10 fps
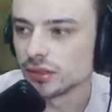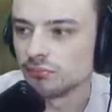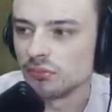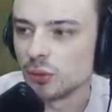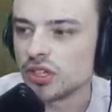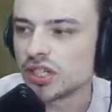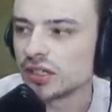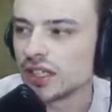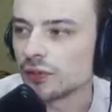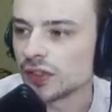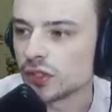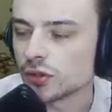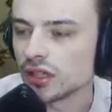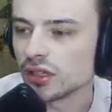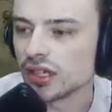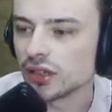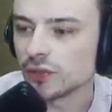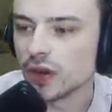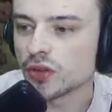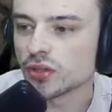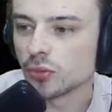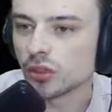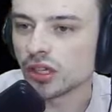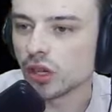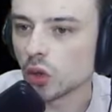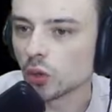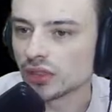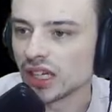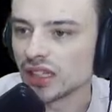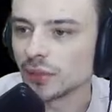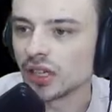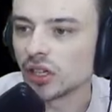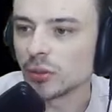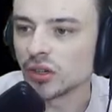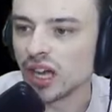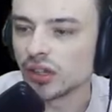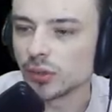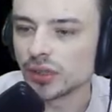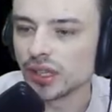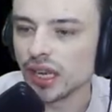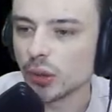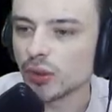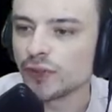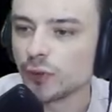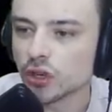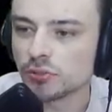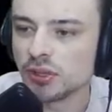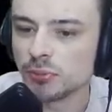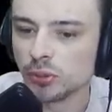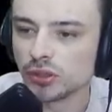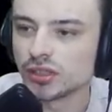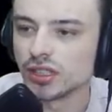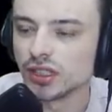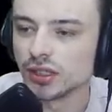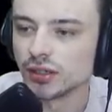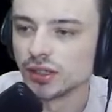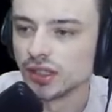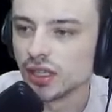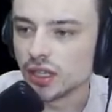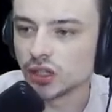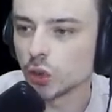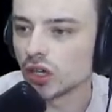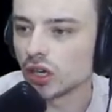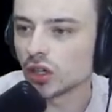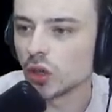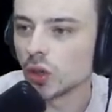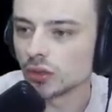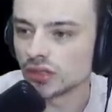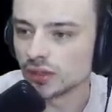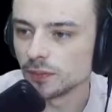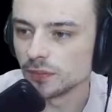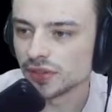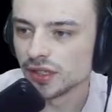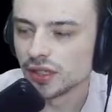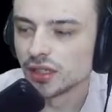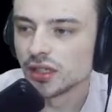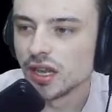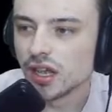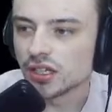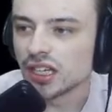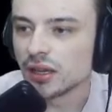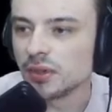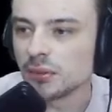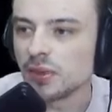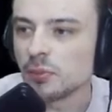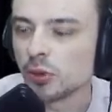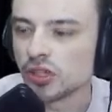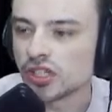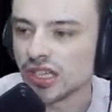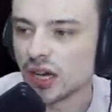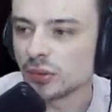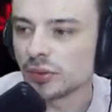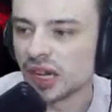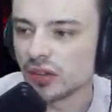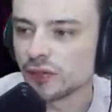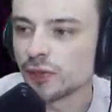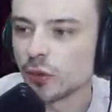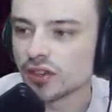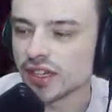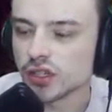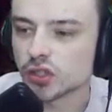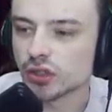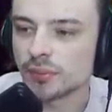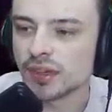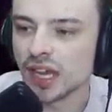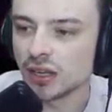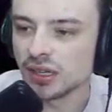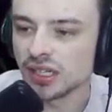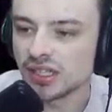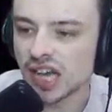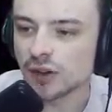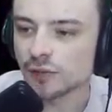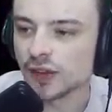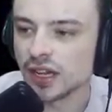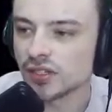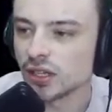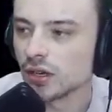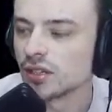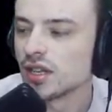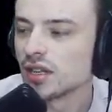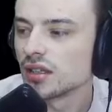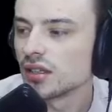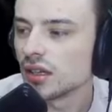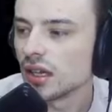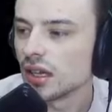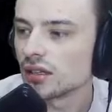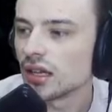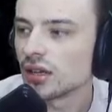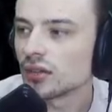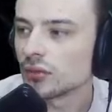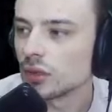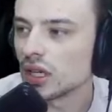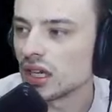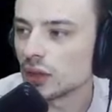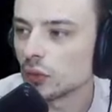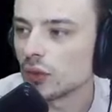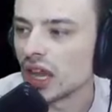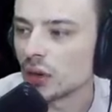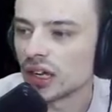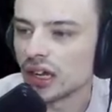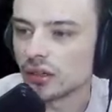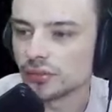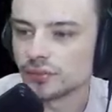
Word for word: Now, we should definitely treat, like, the Foundry more like a cult, goddammit. How come we're not doing that? How do we force people to uh, join our cult? There's not many people just out and about in the forest that are strapped down being sacrificed, so I, I, we gotta rule that one out.